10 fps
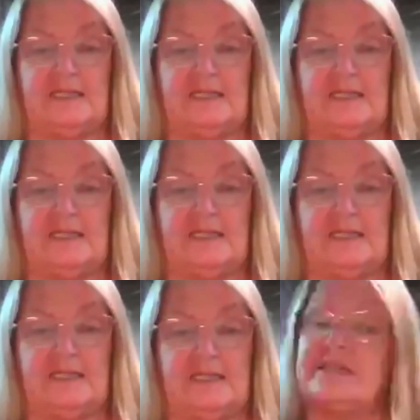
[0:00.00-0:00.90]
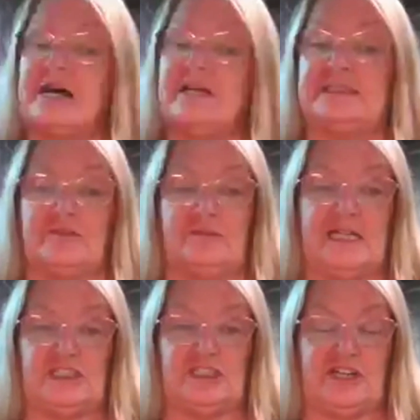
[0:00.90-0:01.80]
that's a toxic
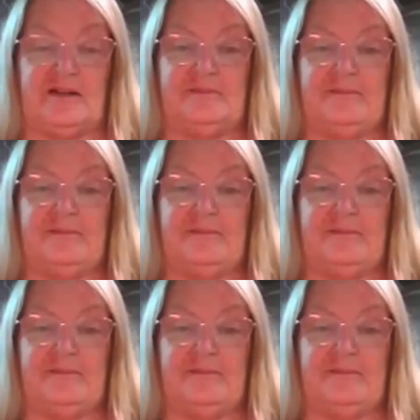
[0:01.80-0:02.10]
relationship?